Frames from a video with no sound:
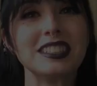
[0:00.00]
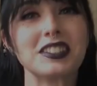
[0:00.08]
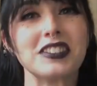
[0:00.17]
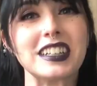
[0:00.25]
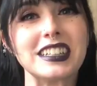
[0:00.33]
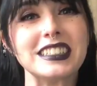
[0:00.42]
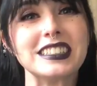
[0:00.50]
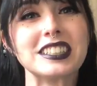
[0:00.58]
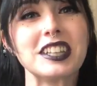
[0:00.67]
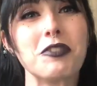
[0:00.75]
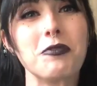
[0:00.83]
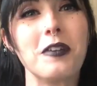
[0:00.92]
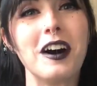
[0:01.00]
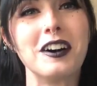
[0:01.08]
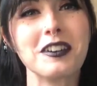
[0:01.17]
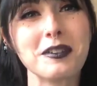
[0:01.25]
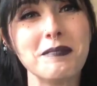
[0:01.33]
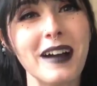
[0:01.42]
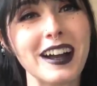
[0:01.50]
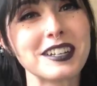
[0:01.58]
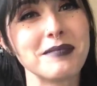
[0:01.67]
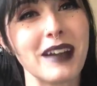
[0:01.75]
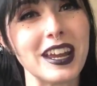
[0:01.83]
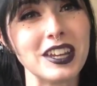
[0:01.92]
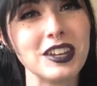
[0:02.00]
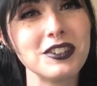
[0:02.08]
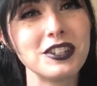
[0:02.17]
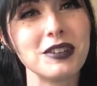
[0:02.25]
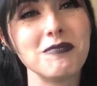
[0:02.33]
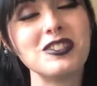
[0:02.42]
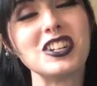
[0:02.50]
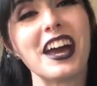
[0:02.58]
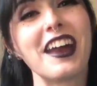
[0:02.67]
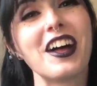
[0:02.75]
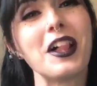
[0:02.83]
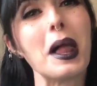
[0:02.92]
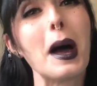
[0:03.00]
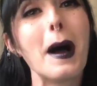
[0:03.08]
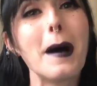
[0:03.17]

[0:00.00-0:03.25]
squirrels, welcome back to my YouTube channel.